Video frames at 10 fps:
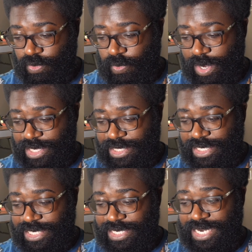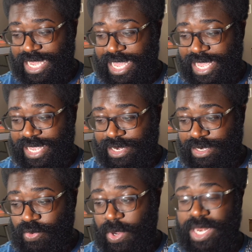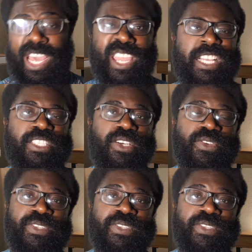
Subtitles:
29 years old.